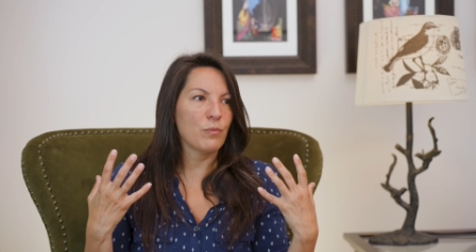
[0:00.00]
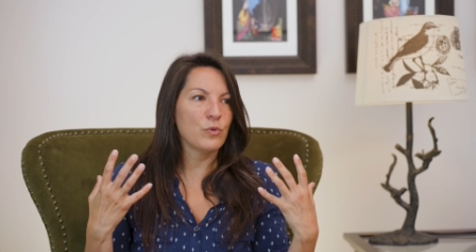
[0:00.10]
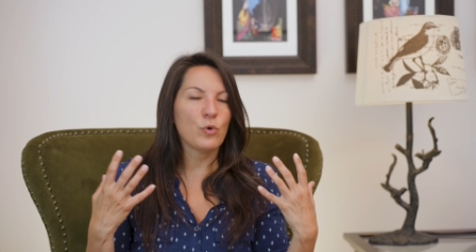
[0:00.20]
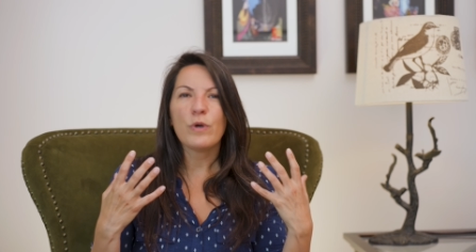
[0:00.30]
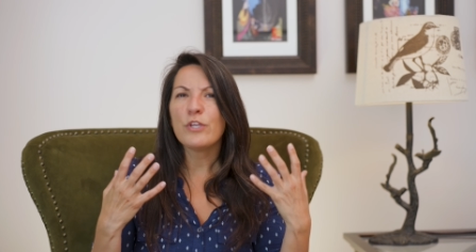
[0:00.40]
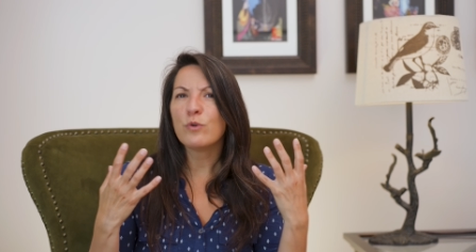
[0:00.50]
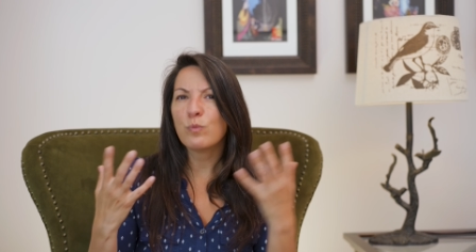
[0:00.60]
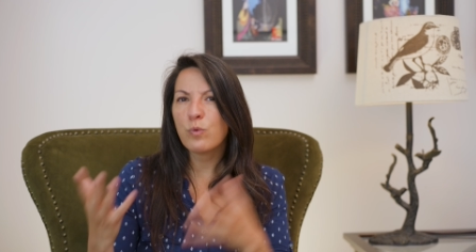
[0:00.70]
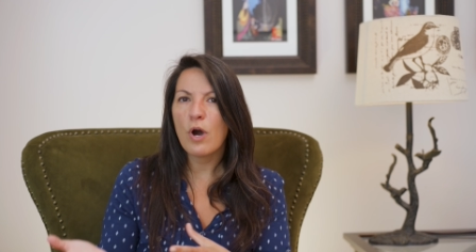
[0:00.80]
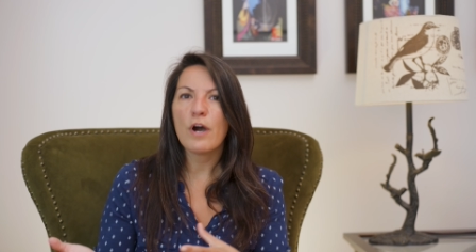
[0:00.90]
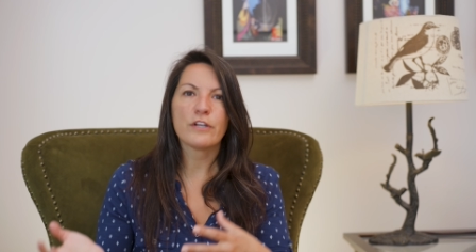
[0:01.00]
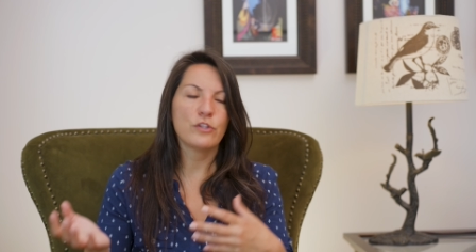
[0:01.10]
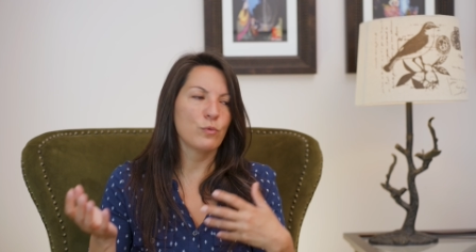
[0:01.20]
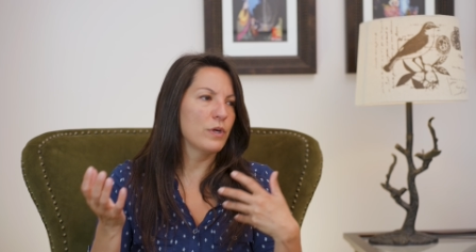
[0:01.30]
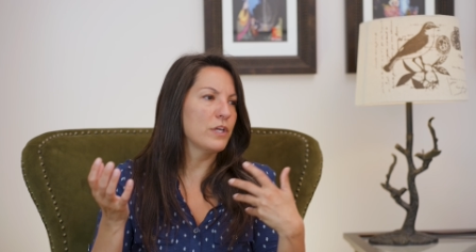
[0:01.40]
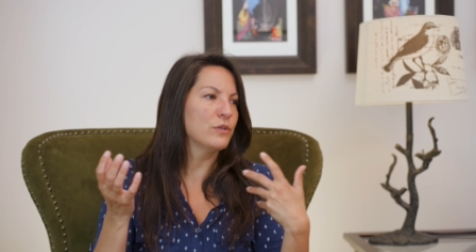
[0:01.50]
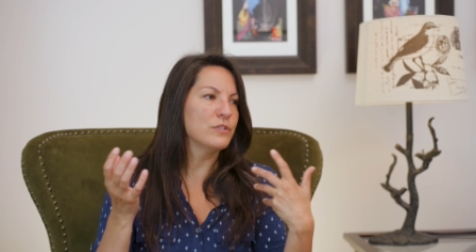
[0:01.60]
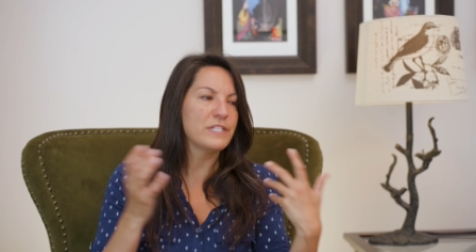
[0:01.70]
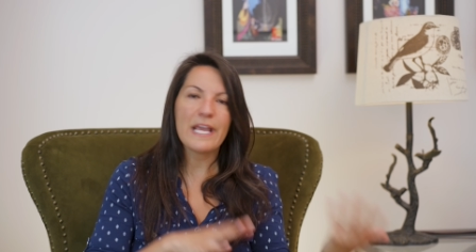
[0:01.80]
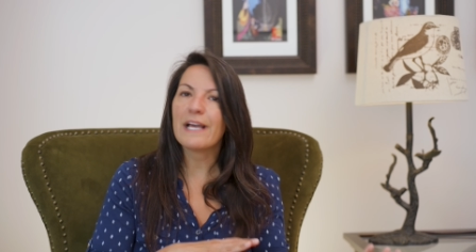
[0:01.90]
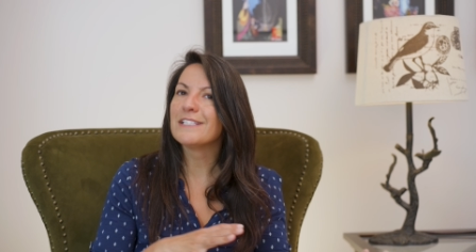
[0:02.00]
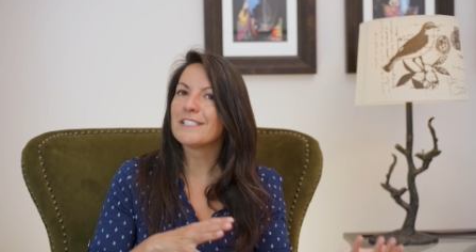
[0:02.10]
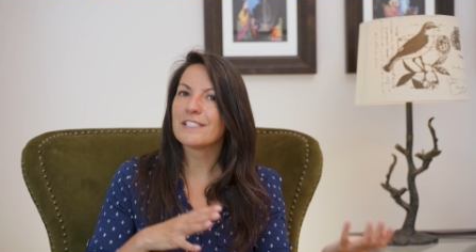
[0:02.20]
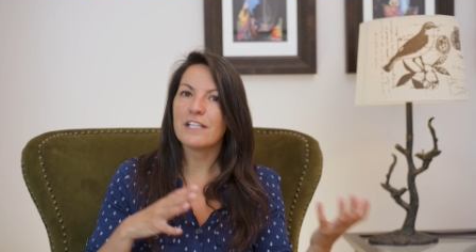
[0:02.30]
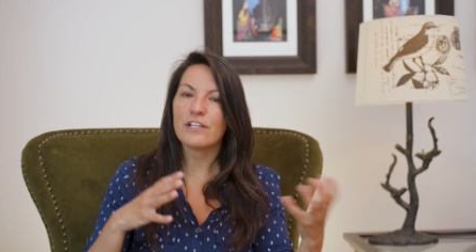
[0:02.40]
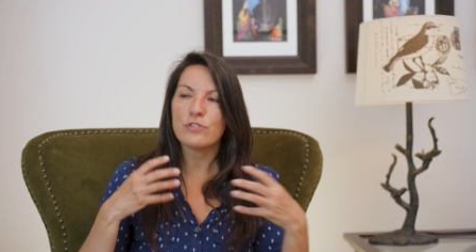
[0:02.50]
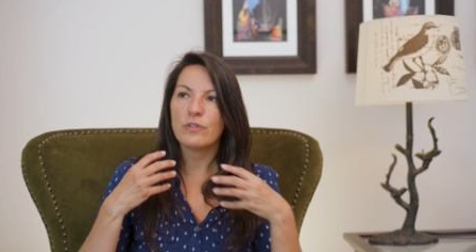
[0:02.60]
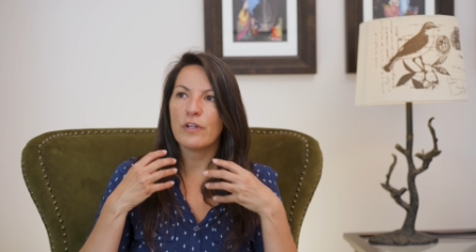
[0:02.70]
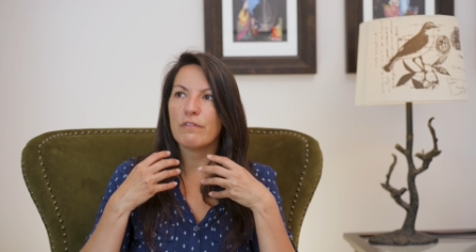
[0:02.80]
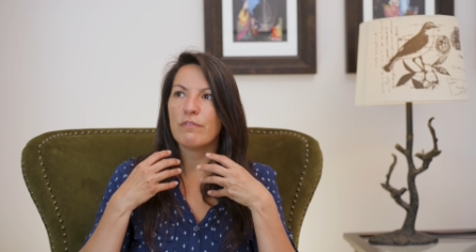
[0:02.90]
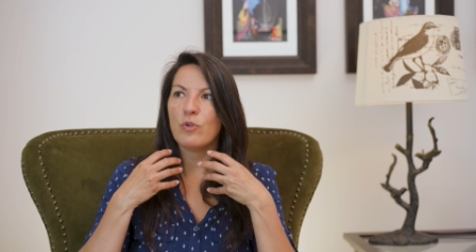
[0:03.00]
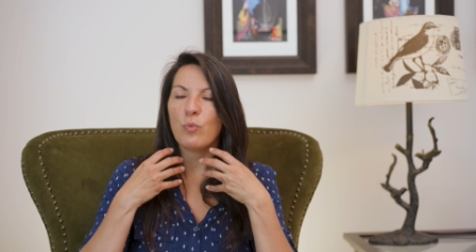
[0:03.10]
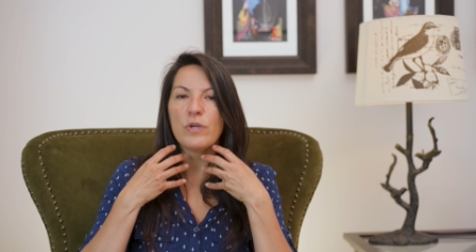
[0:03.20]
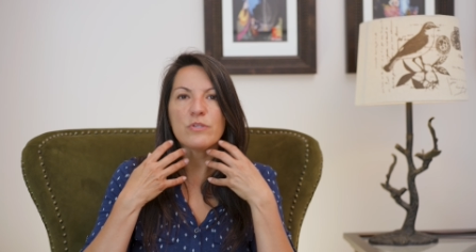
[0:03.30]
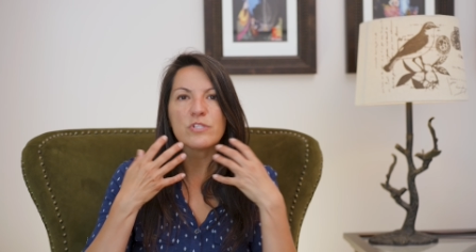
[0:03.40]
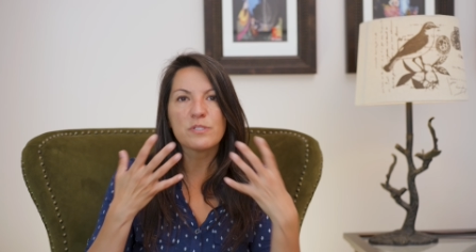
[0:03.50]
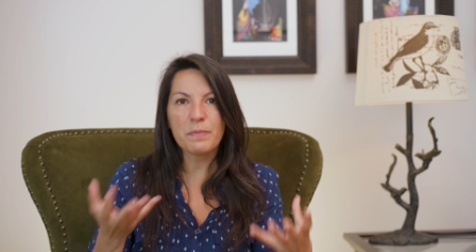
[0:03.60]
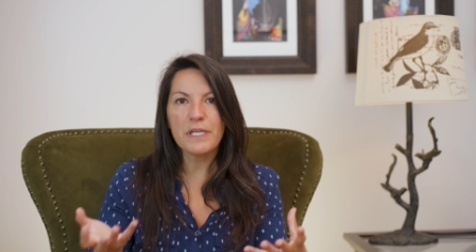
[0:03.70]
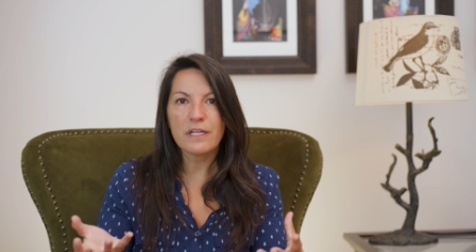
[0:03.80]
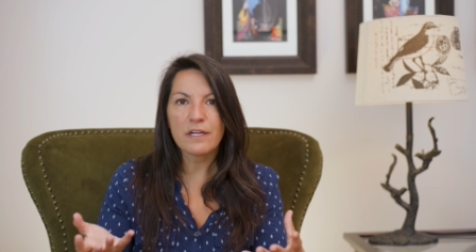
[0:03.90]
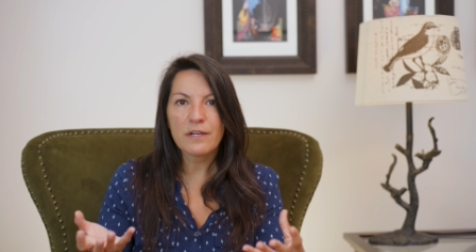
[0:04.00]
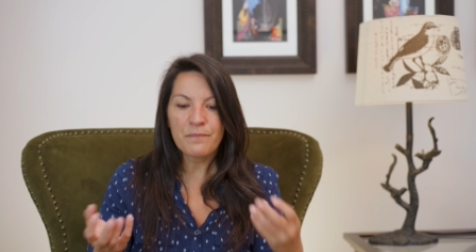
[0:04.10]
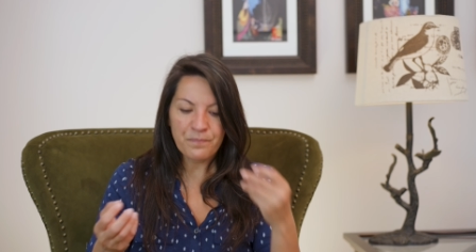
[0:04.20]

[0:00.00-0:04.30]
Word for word: the way you walk, the way you dance, not to love the way you speak.